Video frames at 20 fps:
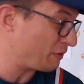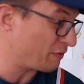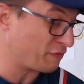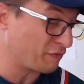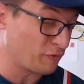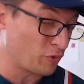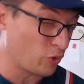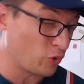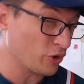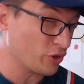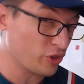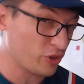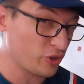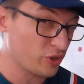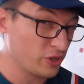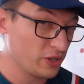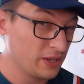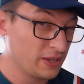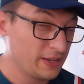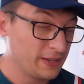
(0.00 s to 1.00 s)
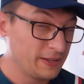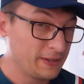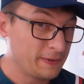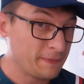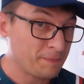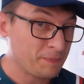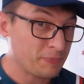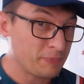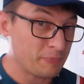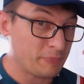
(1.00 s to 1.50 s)
fourth.
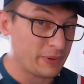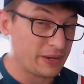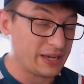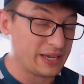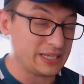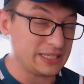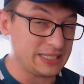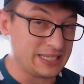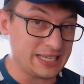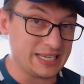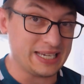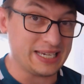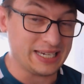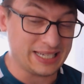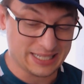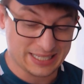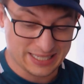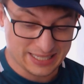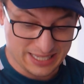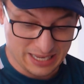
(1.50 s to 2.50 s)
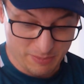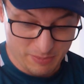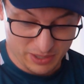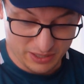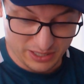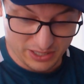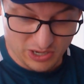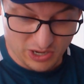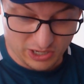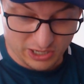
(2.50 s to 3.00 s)
But, yeah, it's
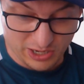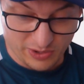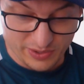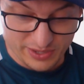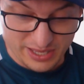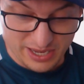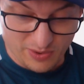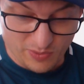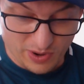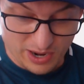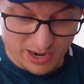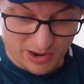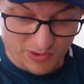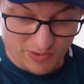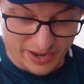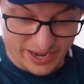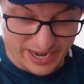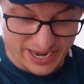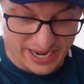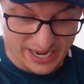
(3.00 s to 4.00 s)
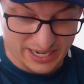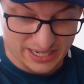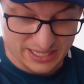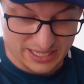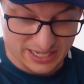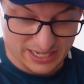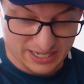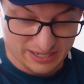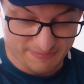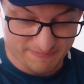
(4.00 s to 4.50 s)
seemingly not going that well. And,
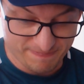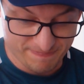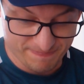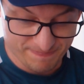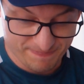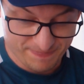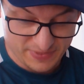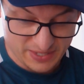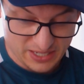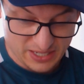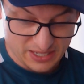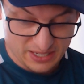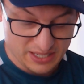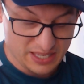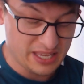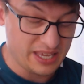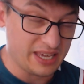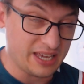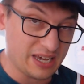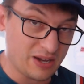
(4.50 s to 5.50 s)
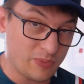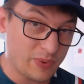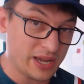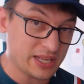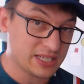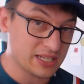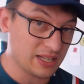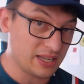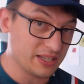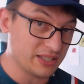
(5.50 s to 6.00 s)
um, yeah, away
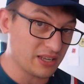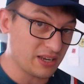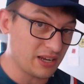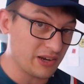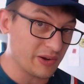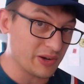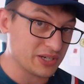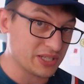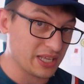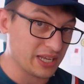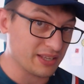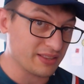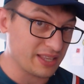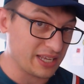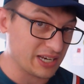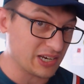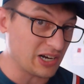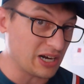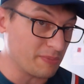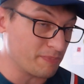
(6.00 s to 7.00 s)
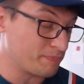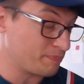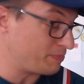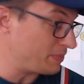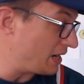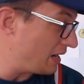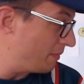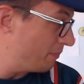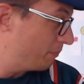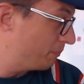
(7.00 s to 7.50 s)
to London Irish, they, they got
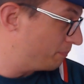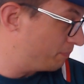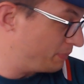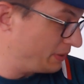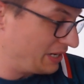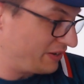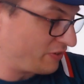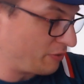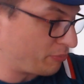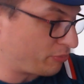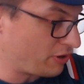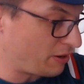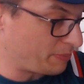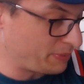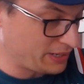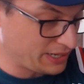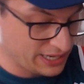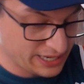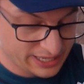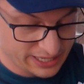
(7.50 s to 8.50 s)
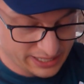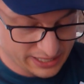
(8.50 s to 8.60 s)
a bit of a proper hiding,